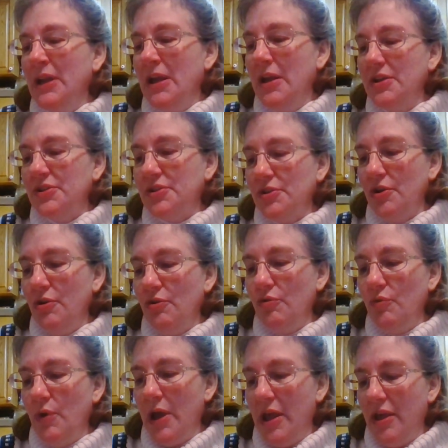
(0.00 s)

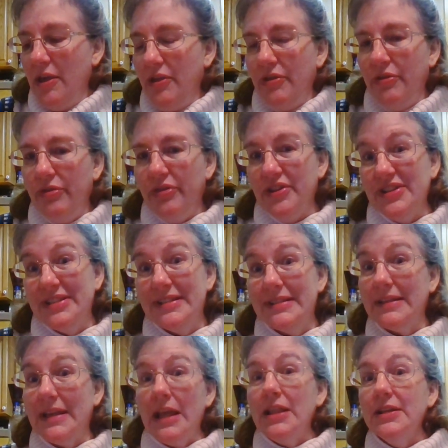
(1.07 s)
So the
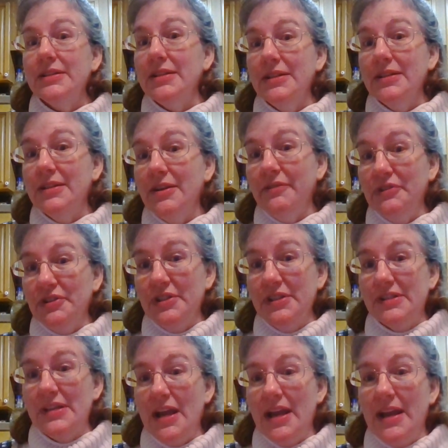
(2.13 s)
skeleton of your
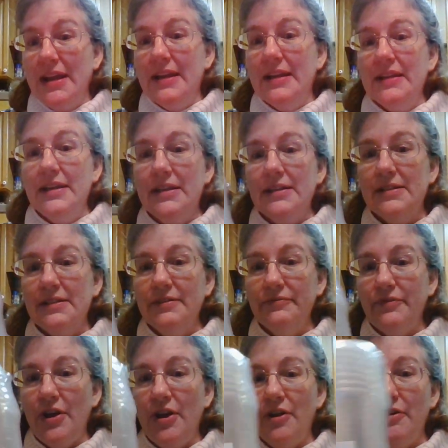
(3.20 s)
design is
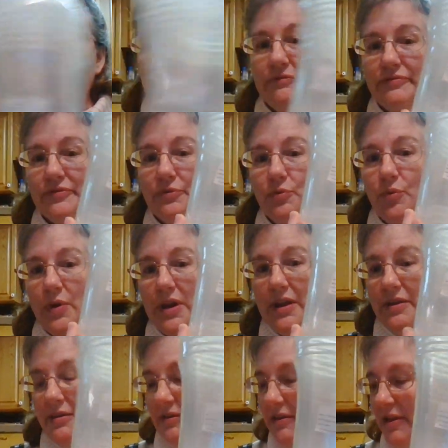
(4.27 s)
involved
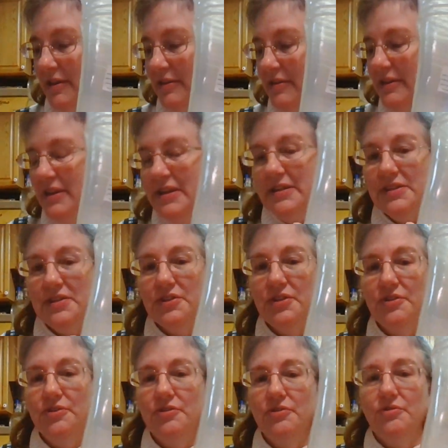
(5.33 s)
with these
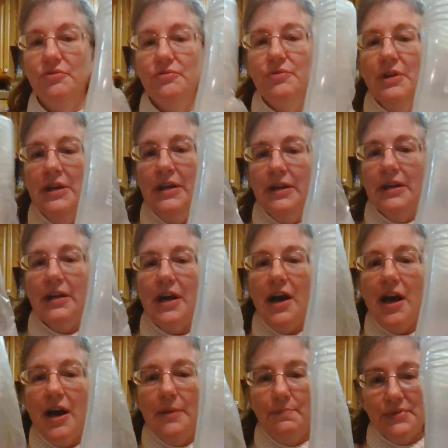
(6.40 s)
two
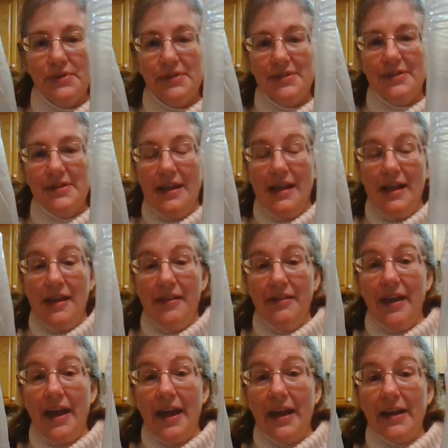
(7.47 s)
cups
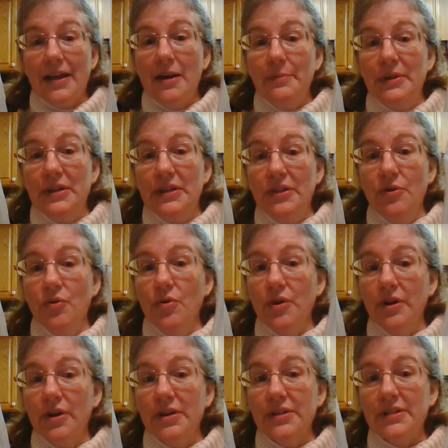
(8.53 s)
that come in
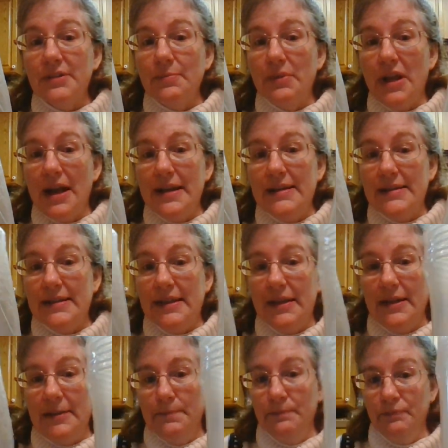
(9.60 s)
your supplies
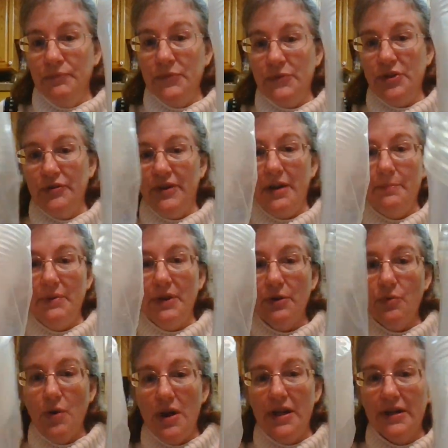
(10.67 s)
kit. So you've got a bigger
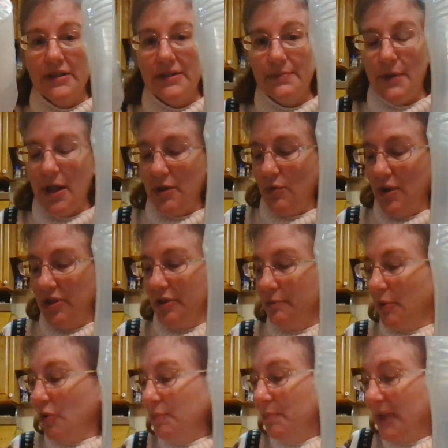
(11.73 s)
one, a smaller one. They're
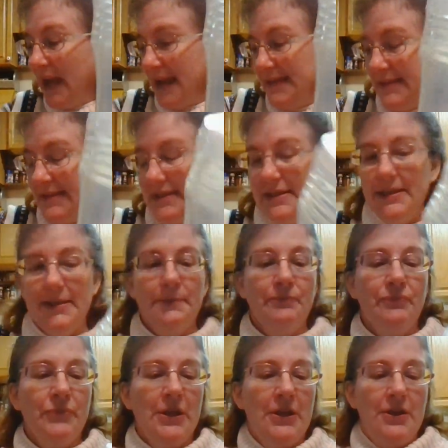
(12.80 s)
both plastic.
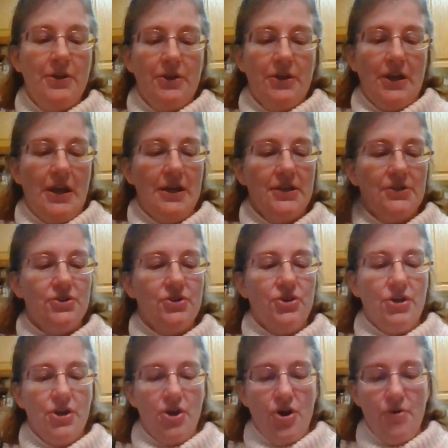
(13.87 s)
Okay, so you're
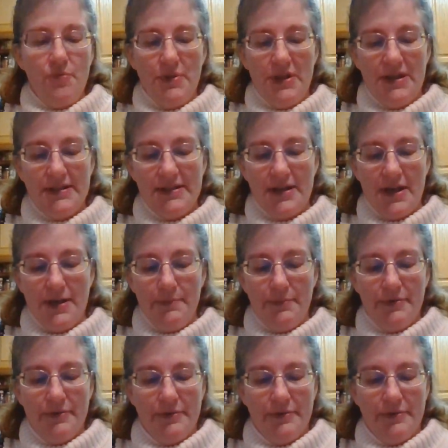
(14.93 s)
going to open these up.